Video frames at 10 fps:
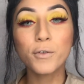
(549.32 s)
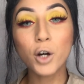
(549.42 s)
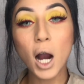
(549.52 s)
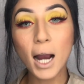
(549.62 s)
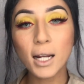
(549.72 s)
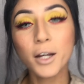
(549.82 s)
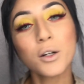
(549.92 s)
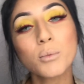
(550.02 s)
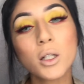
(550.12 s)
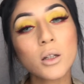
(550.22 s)
For
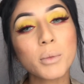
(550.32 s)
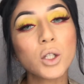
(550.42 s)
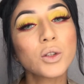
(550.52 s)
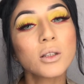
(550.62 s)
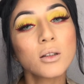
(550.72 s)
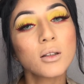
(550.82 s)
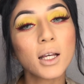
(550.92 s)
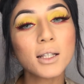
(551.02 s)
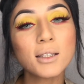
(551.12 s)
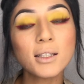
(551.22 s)
highlighter, I'm going to be using the
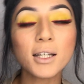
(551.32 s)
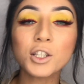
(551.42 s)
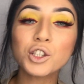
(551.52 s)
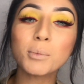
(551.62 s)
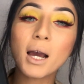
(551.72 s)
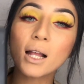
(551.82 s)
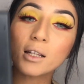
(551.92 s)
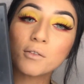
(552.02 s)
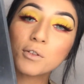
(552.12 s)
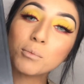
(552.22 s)
Daisy Danger
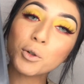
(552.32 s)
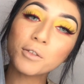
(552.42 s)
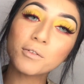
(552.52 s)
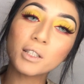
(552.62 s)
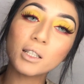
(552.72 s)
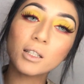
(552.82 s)
palette from Morphe. I